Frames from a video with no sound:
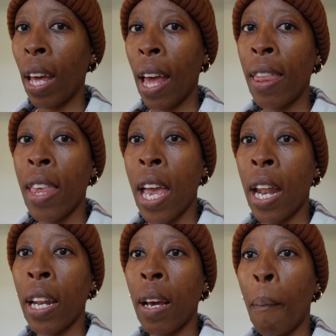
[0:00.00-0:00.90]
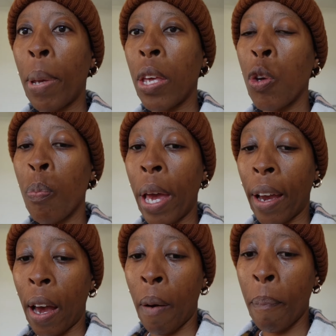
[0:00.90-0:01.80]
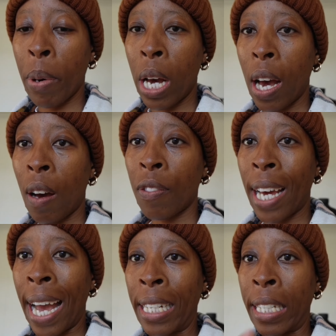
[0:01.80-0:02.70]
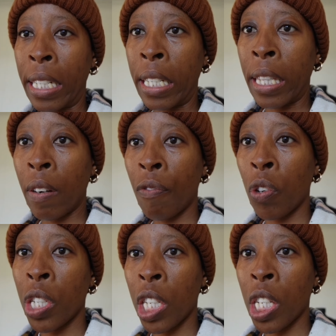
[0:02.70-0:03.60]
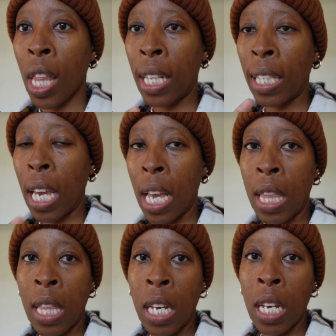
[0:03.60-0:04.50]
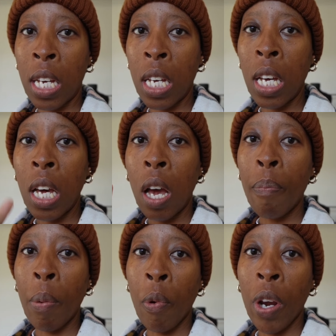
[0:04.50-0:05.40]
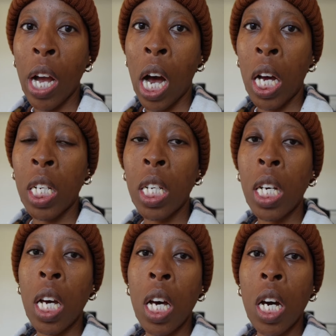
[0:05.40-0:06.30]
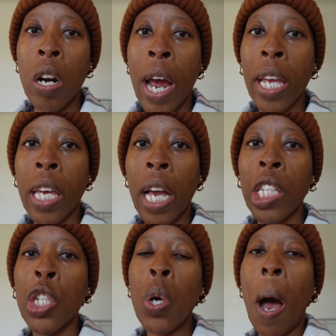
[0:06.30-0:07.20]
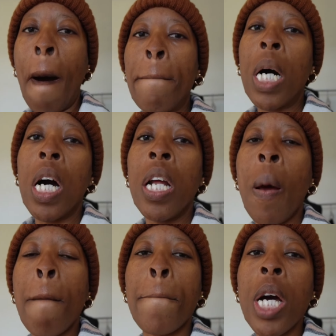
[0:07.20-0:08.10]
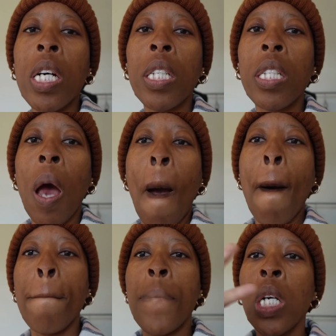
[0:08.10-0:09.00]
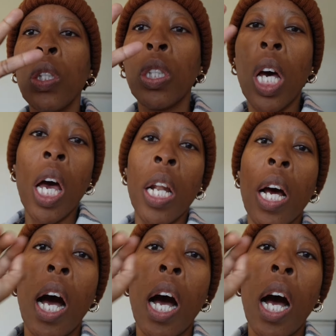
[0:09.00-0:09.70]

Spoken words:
and then pick you back up after I delete the footage that's in the memory card. All right, catch you up in a bit. Peace and